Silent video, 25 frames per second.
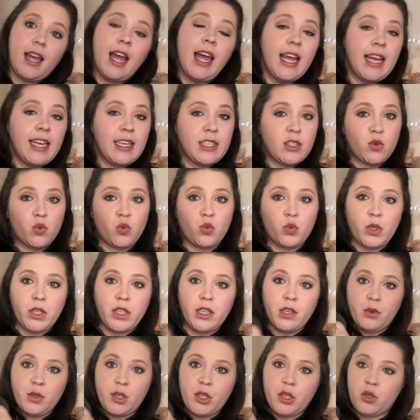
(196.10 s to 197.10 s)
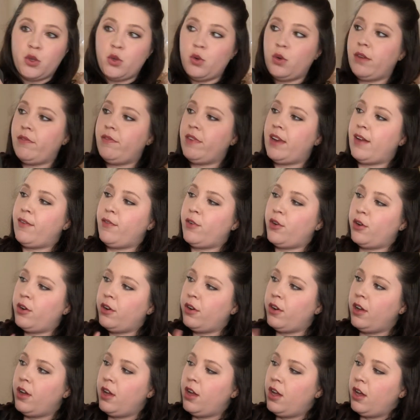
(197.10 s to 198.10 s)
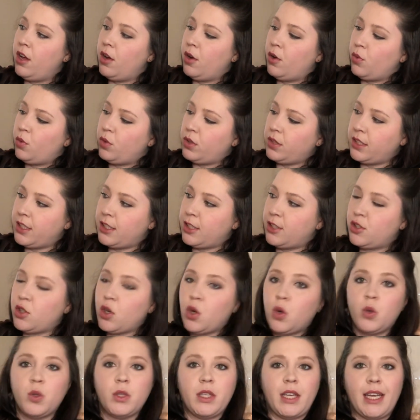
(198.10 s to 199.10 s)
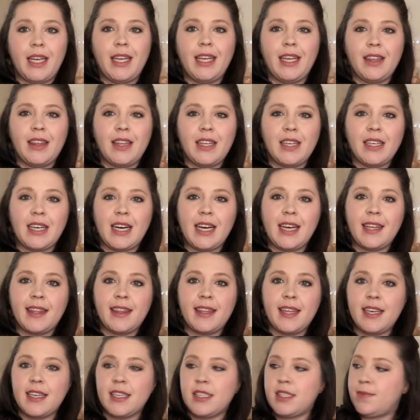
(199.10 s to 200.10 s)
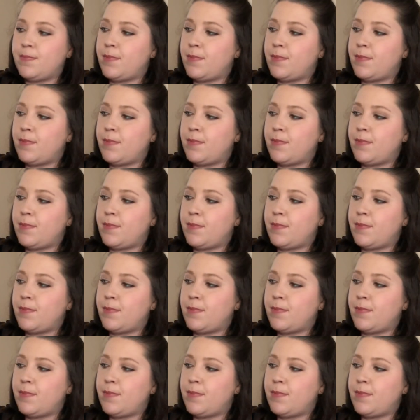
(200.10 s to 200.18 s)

is really, really cool. I've never really sold anything like this,